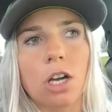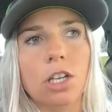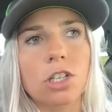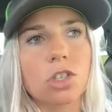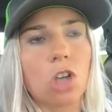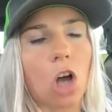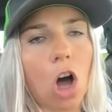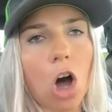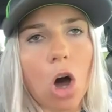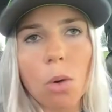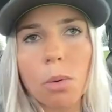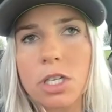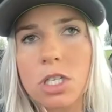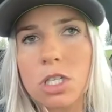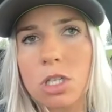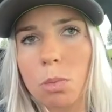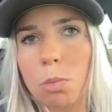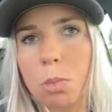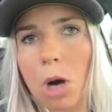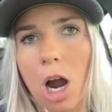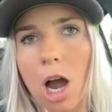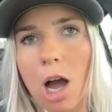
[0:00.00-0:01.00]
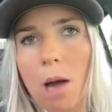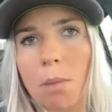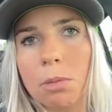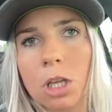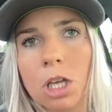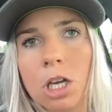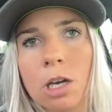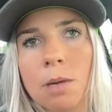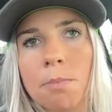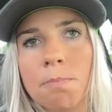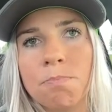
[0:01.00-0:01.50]
is always the
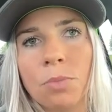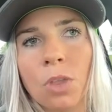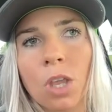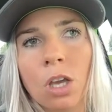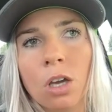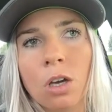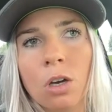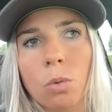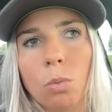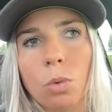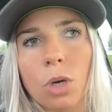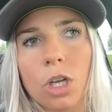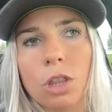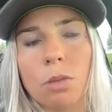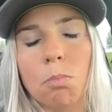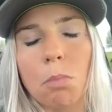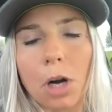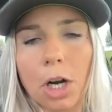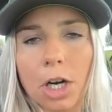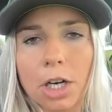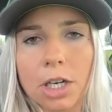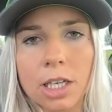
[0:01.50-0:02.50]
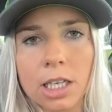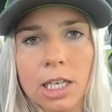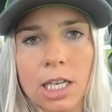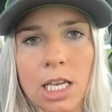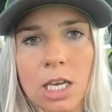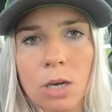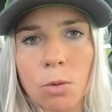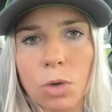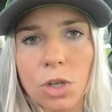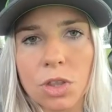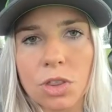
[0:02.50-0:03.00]
problem with
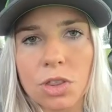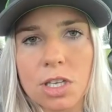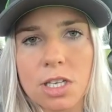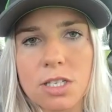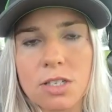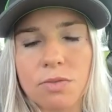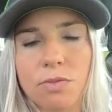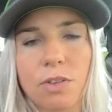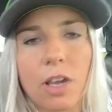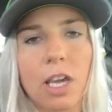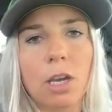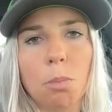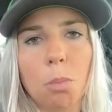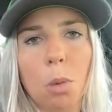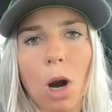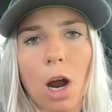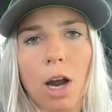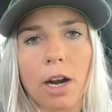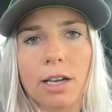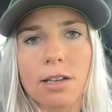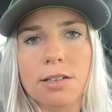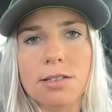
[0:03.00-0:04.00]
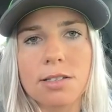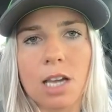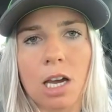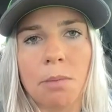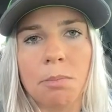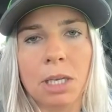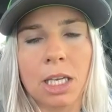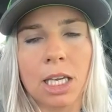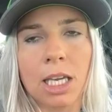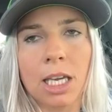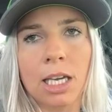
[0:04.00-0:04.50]
marketing with these fake products
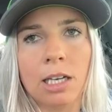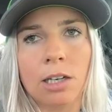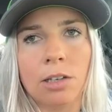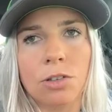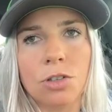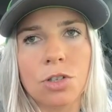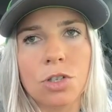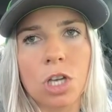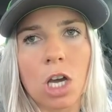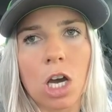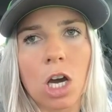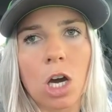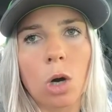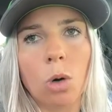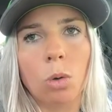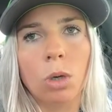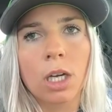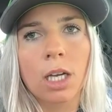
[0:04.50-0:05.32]
coming in. And so